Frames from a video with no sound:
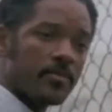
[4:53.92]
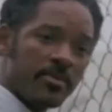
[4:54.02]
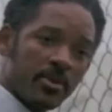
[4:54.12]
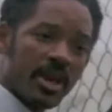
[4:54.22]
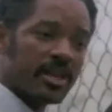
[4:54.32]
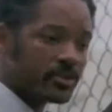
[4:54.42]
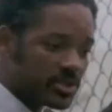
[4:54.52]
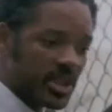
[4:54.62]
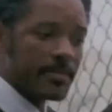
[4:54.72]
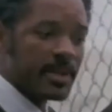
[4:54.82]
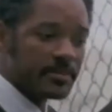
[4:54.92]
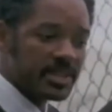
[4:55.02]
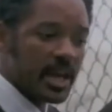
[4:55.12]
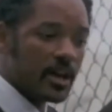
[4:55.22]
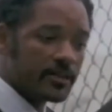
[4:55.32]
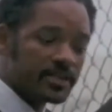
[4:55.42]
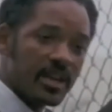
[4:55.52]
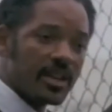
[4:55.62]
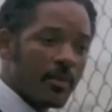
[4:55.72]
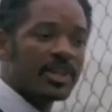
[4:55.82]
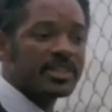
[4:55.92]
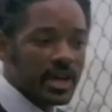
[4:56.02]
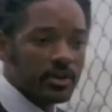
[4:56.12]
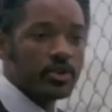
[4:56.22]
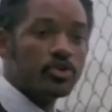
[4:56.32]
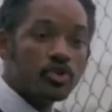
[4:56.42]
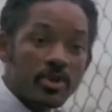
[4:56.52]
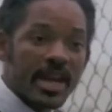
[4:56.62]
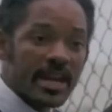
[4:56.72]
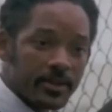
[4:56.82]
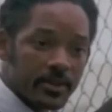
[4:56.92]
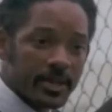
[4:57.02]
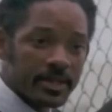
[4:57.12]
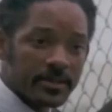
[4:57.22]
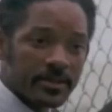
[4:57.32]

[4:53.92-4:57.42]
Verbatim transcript: People can't do something themselves. They want to tell you you can't do it.